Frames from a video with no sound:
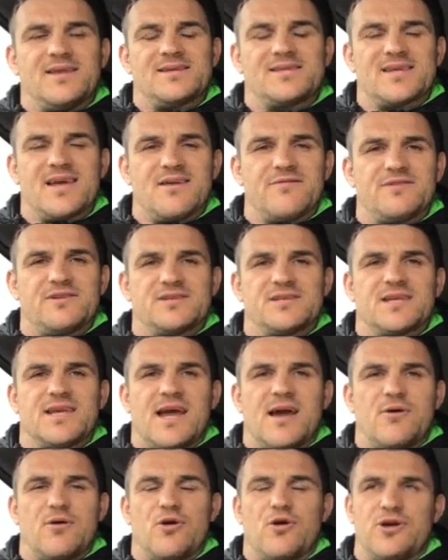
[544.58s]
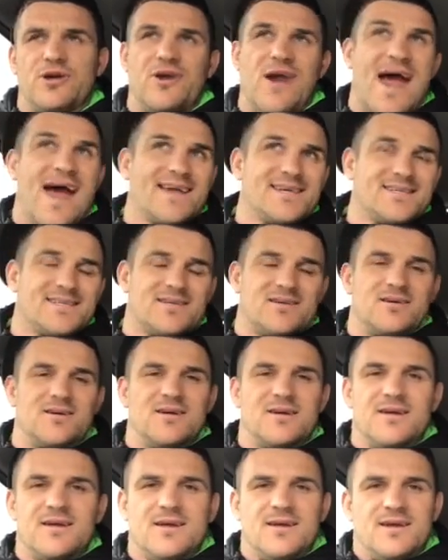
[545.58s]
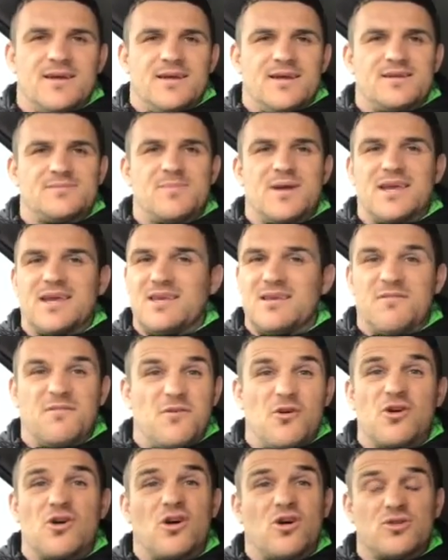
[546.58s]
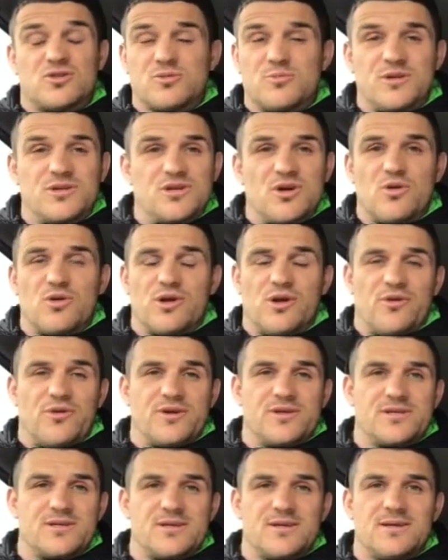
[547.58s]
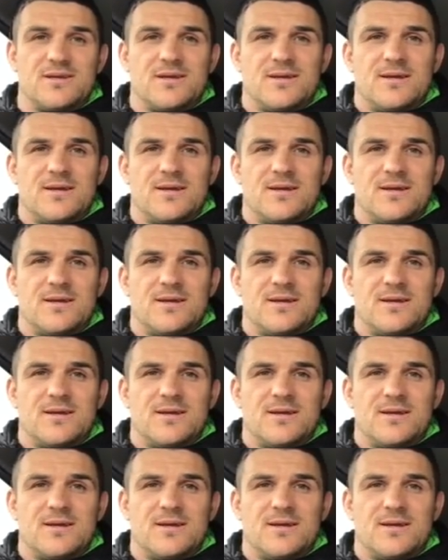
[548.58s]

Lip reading: your savings account or your ISA, is making you fuck all, to be totally honest.